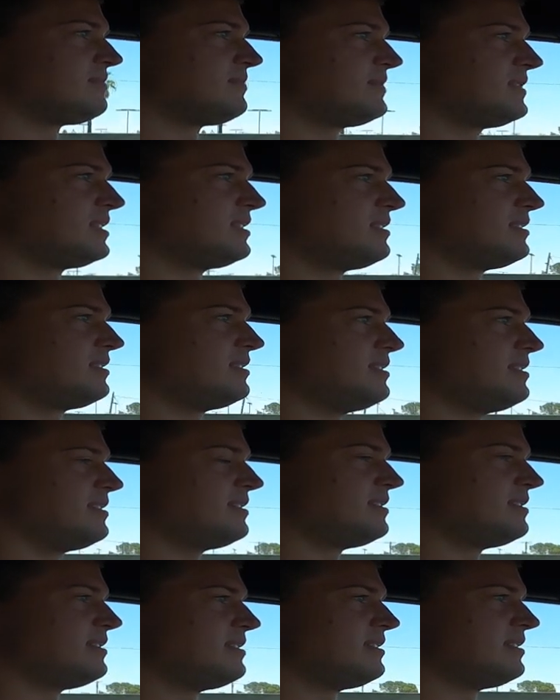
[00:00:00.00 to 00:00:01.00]
I feel like my
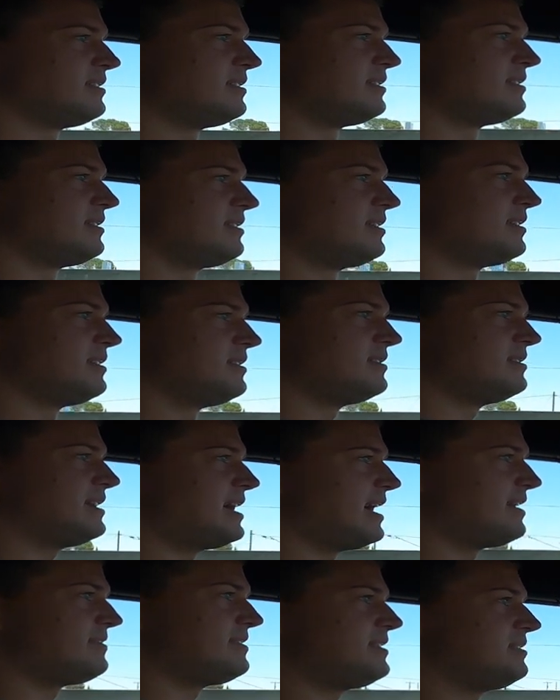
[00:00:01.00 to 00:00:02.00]
car's faster than this.
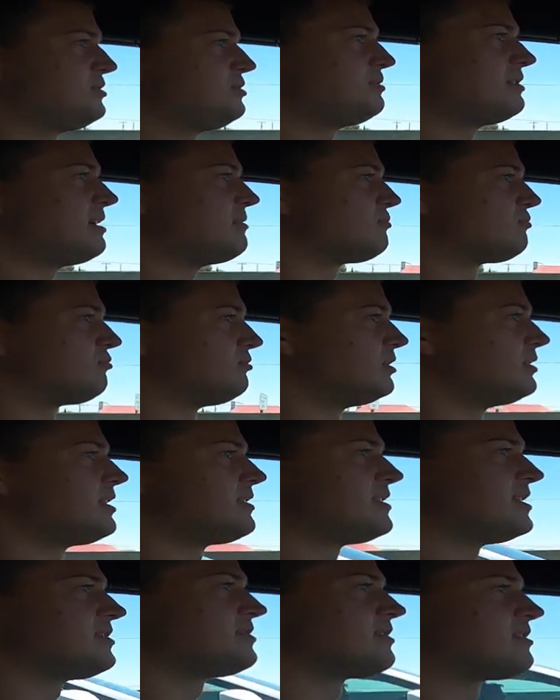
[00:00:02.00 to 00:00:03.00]
I, dude, I
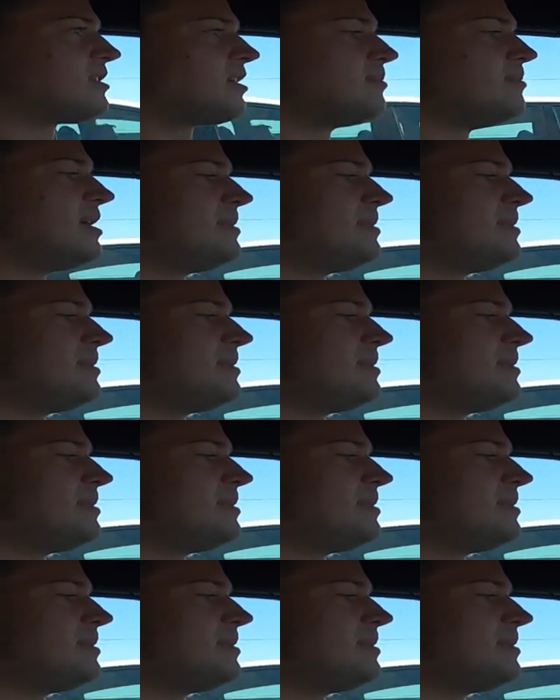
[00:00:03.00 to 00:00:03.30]
really think your car